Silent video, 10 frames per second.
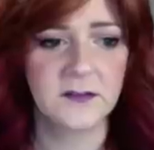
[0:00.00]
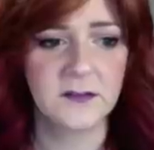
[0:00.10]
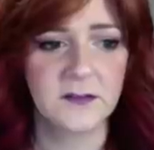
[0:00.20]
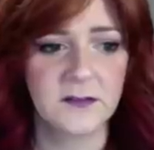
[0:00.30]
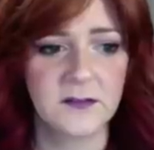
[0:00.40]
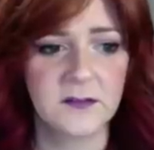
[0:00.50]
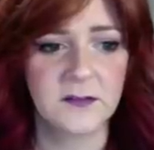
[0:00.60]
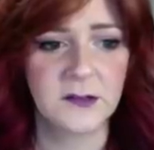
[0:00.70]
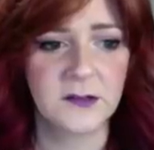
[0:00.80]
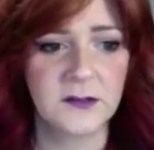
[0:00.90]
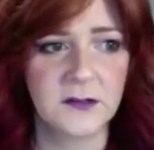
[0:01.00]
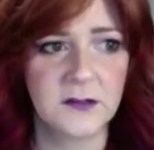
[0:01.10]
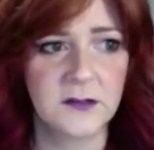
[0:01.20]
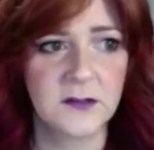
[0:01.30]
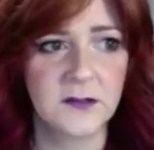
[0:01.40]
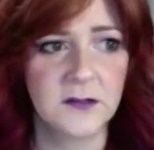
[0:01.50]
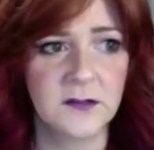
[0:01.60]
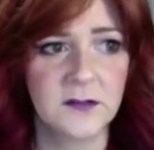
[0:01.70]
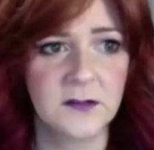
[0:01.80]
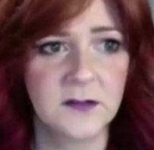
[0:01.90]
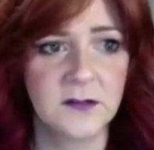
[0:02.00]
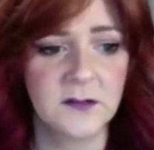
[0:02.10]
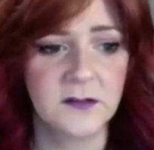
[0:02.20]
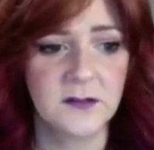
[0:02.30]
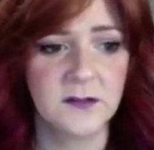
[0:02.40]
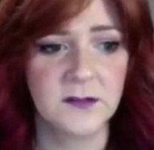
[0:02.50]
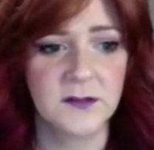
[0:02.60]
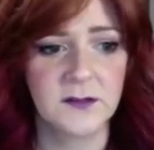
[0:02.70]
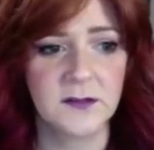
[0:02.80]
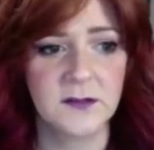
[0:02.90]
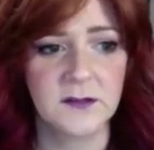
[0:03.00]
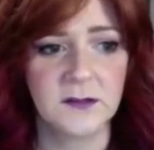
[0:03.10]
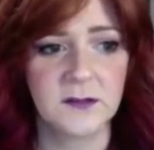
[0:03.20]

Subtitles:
This person isn't speaking.